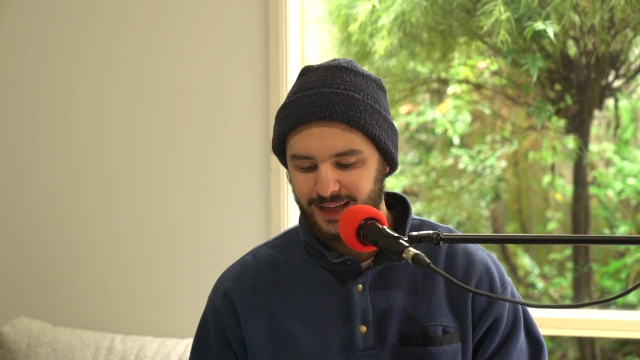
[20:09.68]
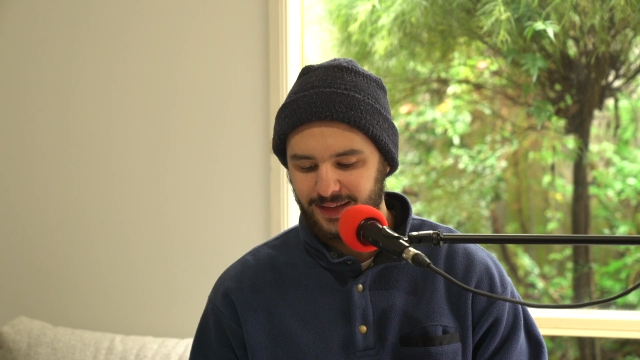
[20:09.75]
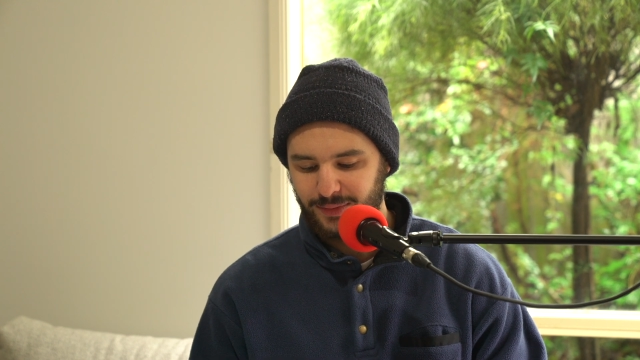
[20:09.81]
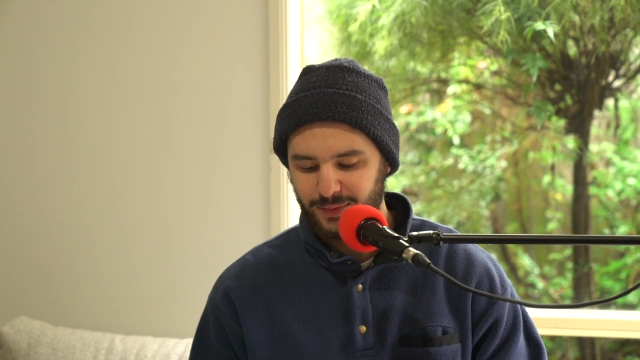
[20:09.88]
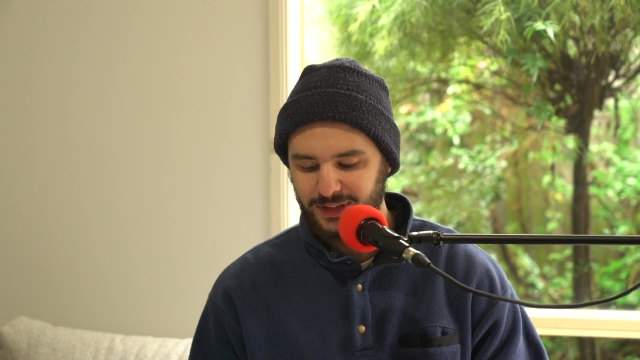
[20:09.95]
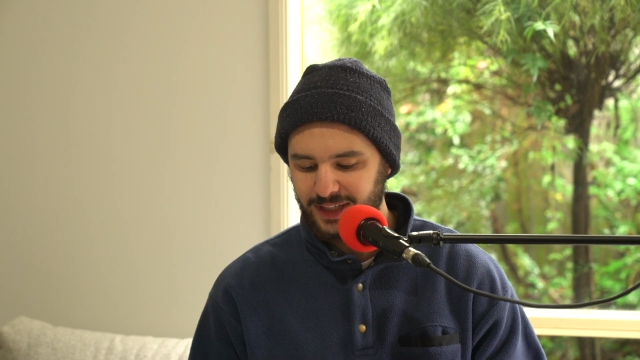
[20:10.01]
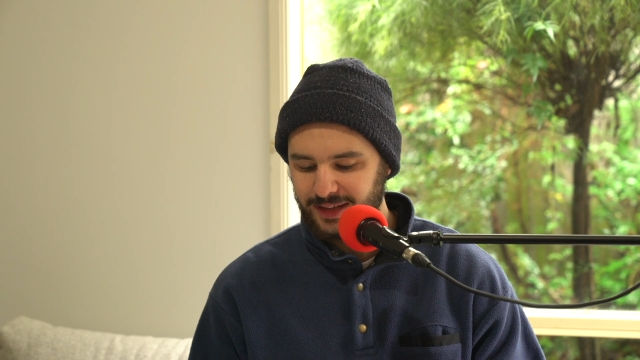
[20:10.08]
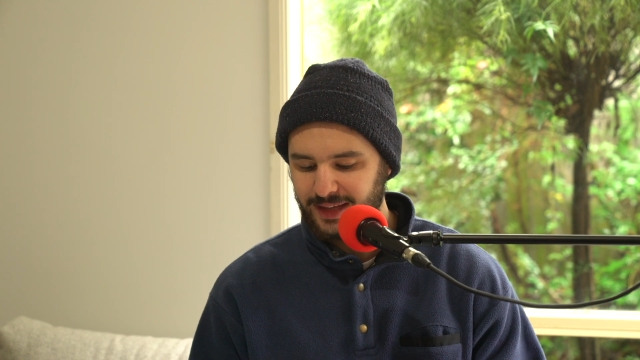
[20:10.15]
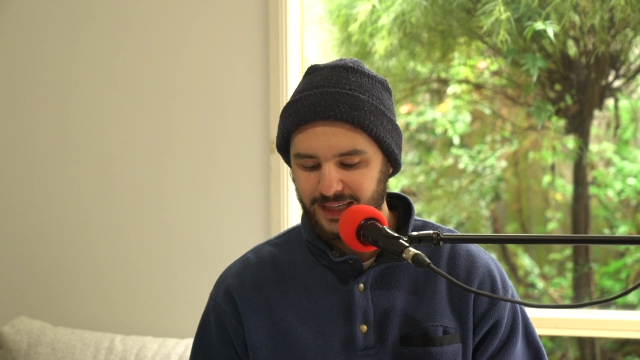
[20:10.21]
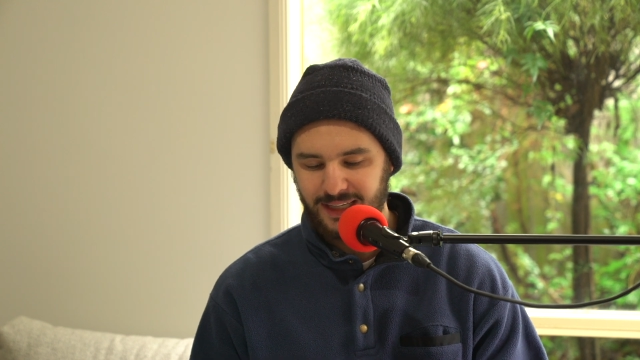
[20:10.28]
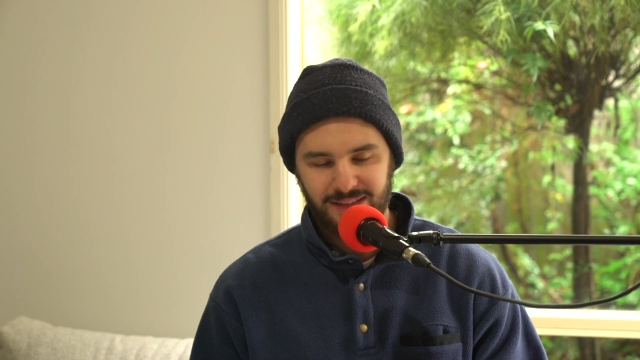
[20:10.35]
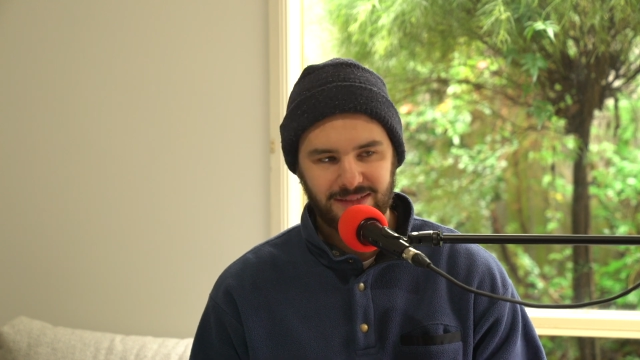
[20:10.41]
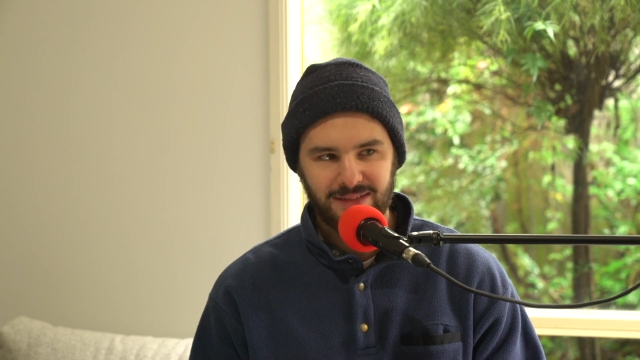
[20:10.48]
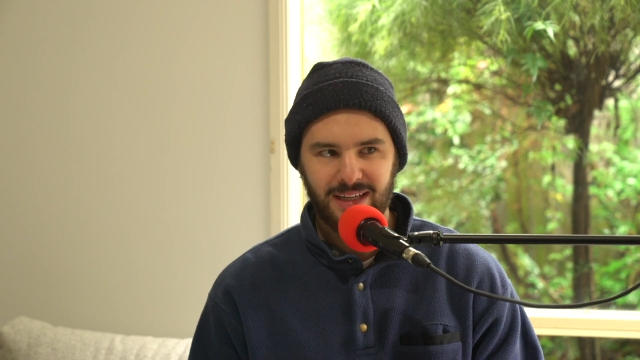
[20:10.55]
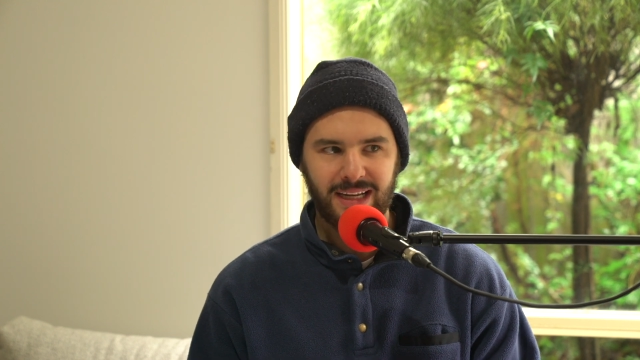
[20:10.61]
Which I think
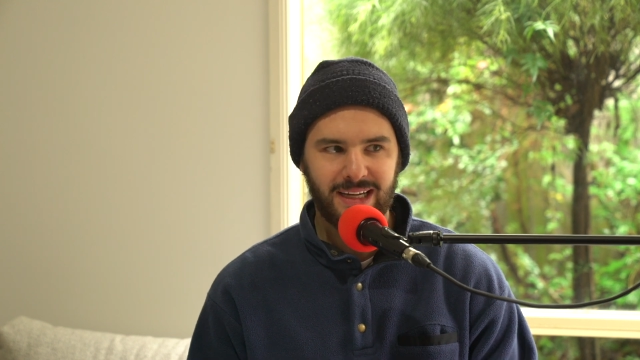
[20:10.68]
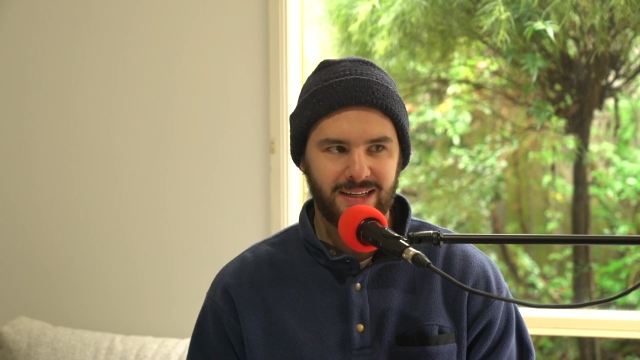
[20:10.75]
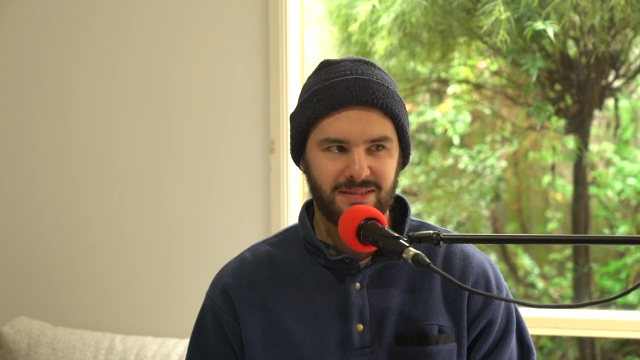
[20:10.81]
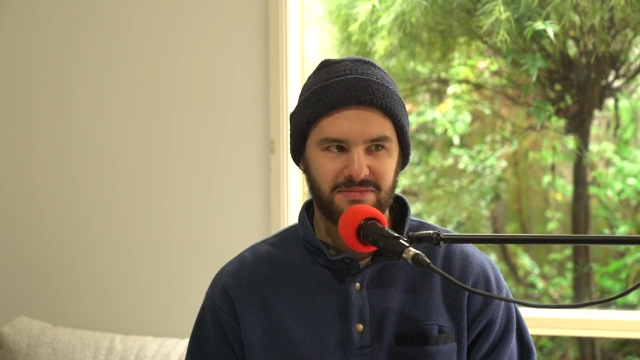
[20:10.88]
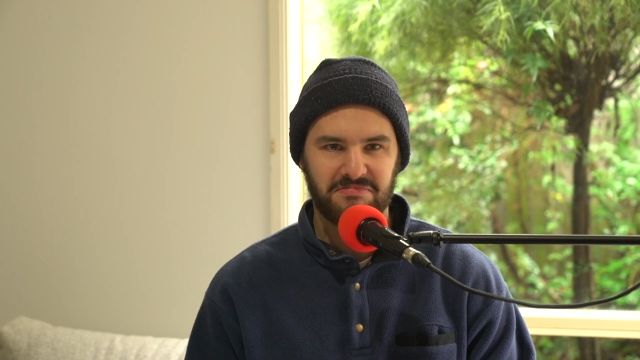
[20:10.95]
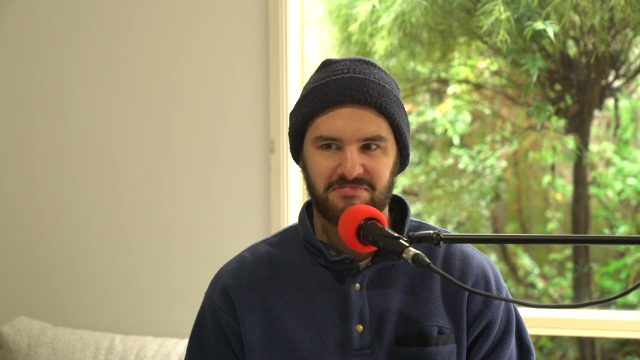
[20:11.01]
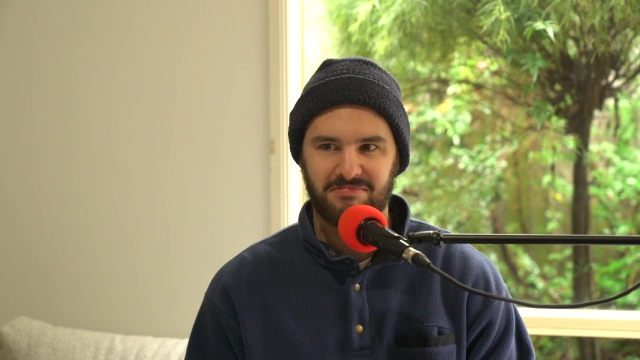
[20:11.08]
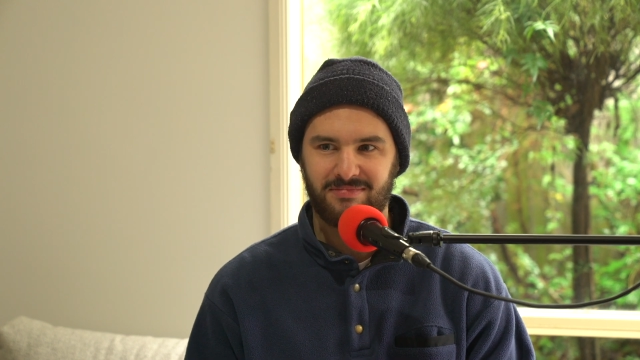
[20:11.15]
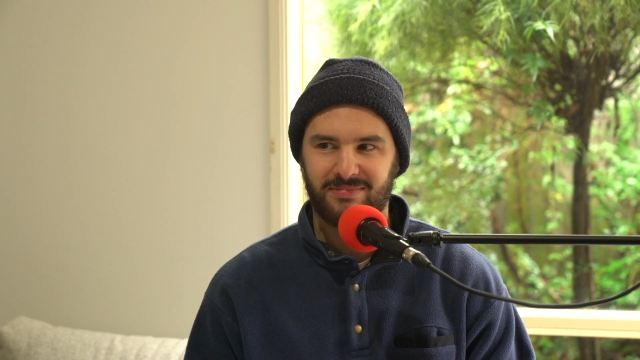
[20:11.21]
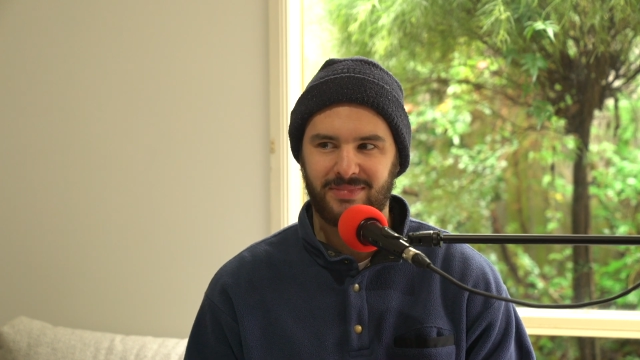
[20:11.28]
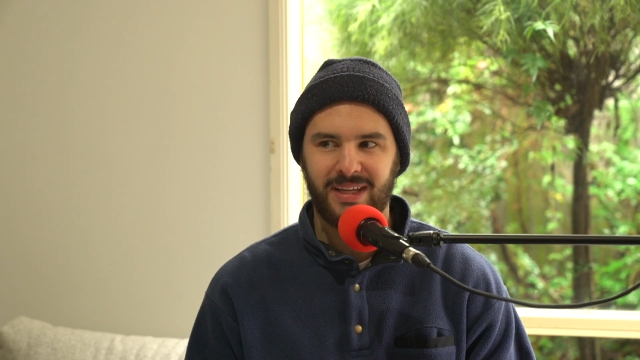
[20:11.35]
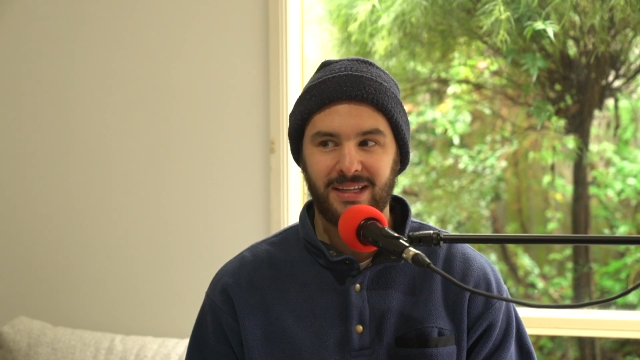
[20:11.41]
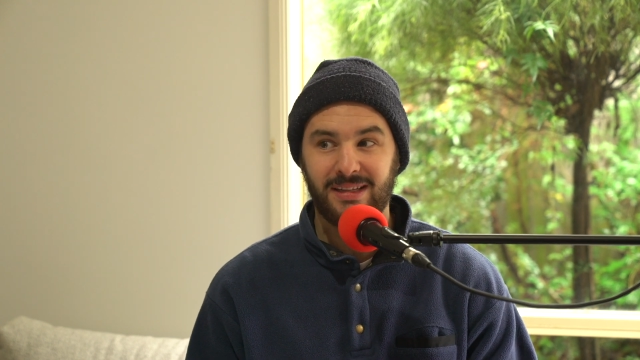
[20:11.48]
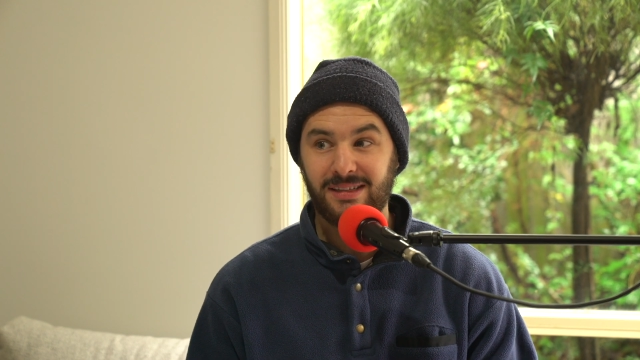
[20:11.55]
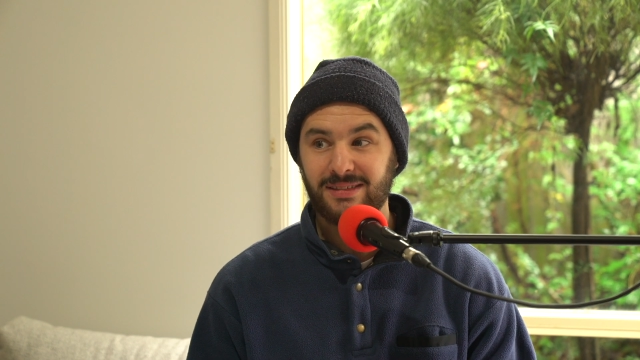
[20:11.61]
is like,
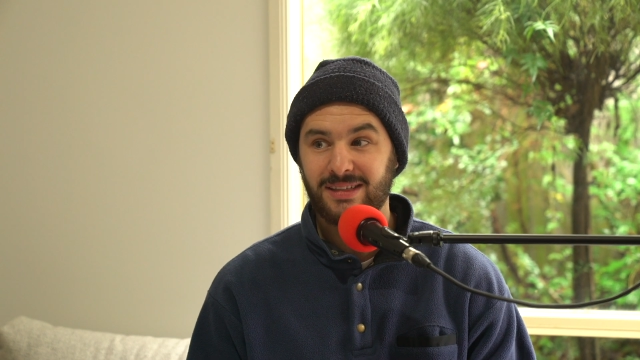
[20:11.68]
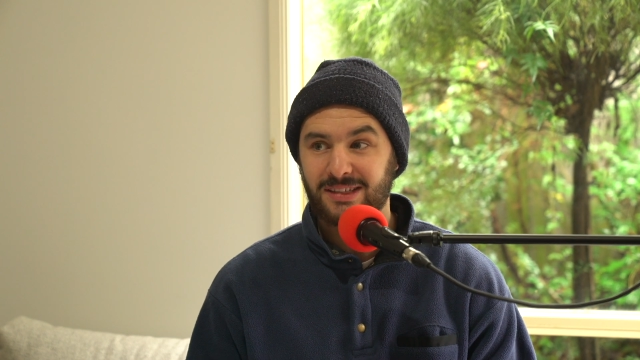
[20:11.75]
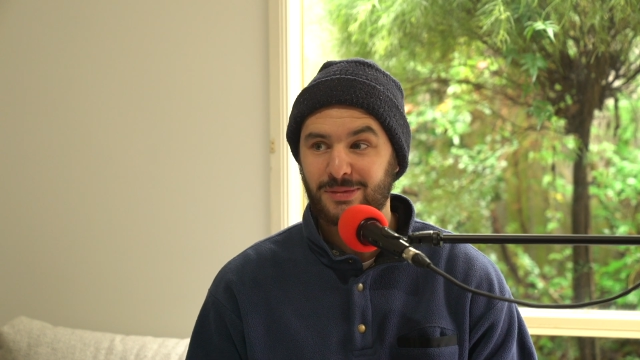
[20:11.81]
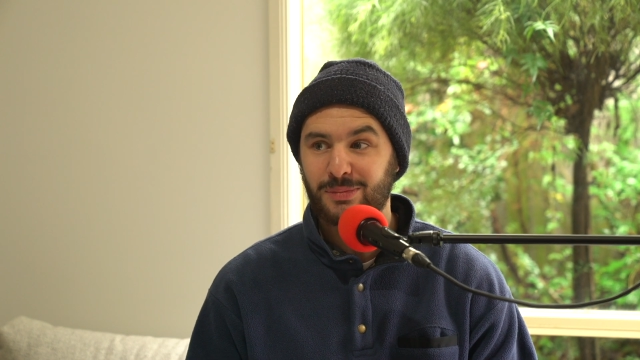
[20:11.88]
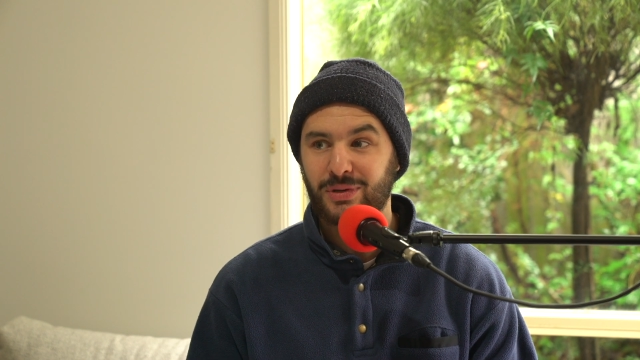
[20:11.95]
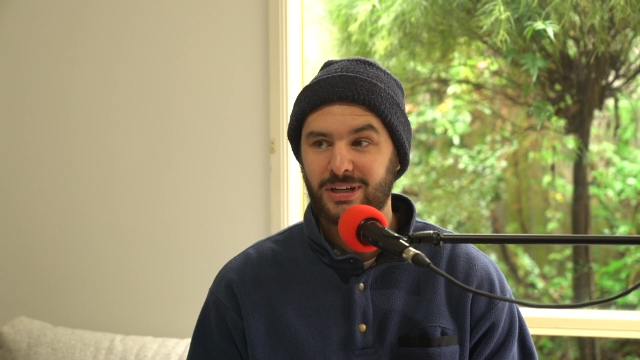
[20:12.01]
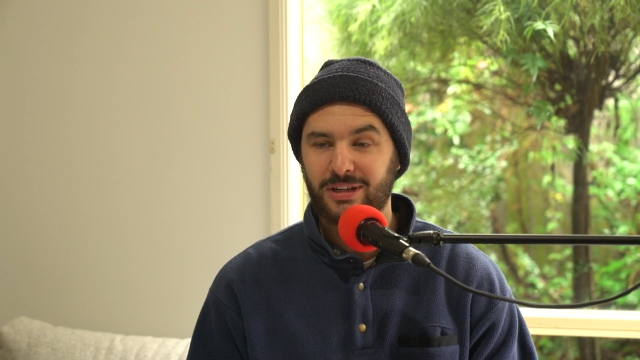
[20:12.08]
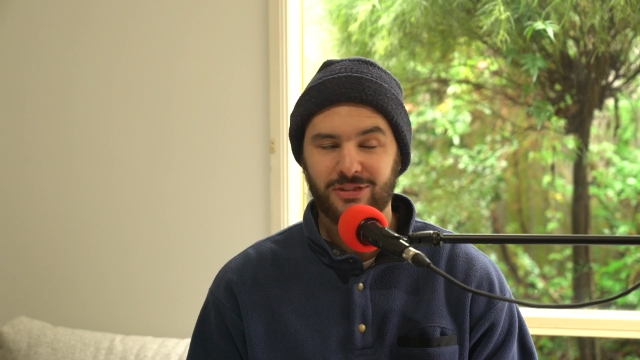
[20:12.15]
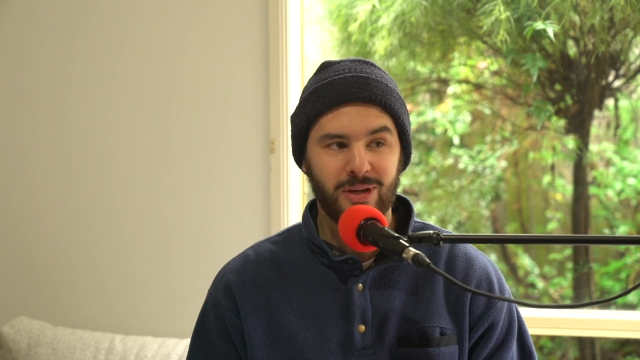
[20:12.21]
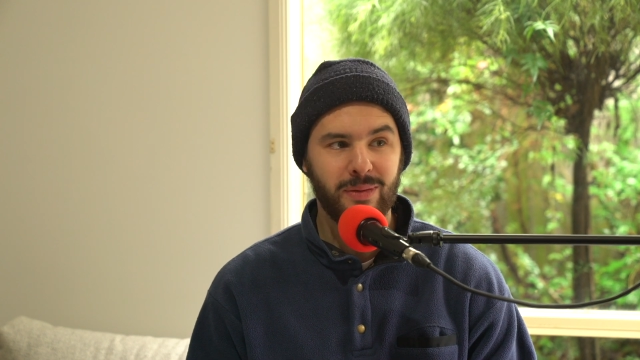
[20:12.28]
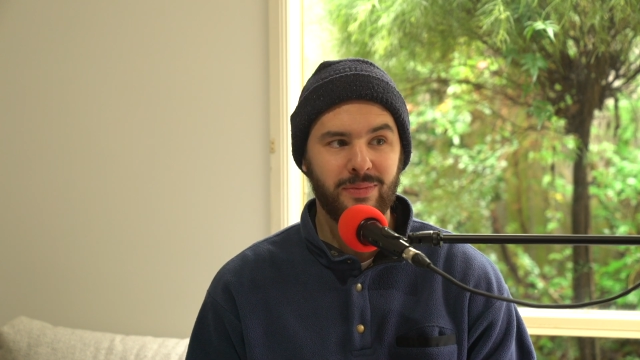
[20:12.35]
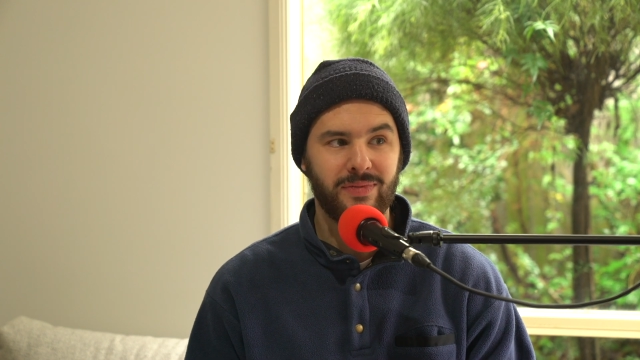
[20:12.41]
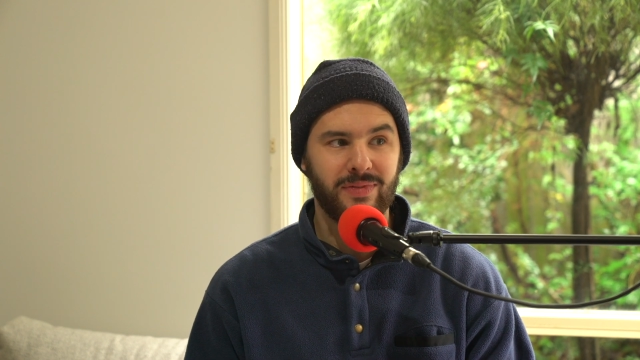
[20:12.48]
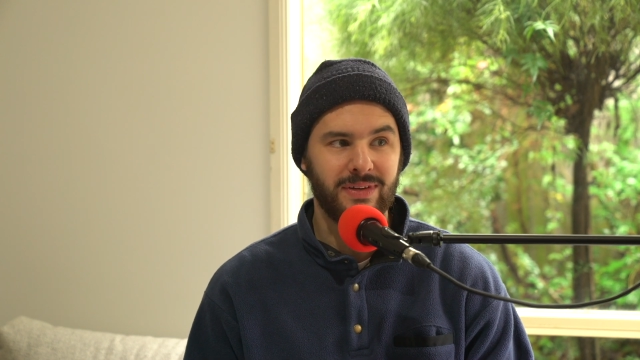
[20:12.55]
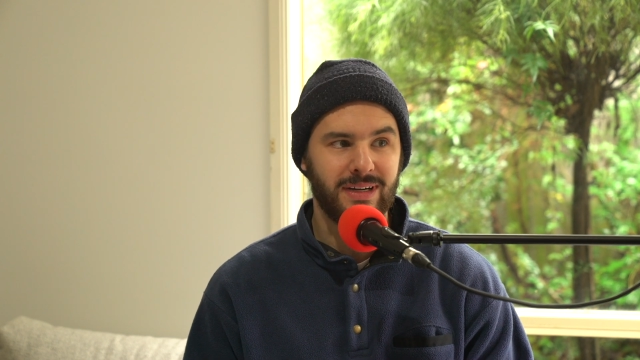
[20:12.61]
hey, these guys are pretty on
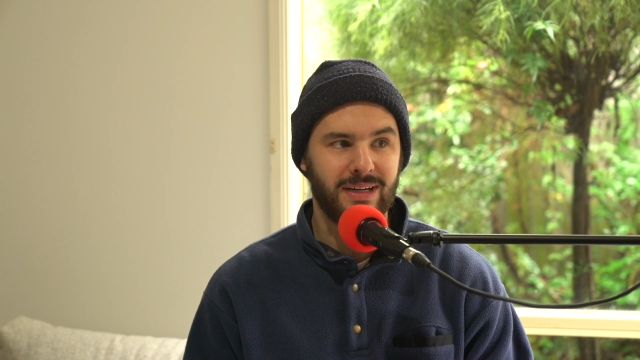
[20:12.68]
top of it.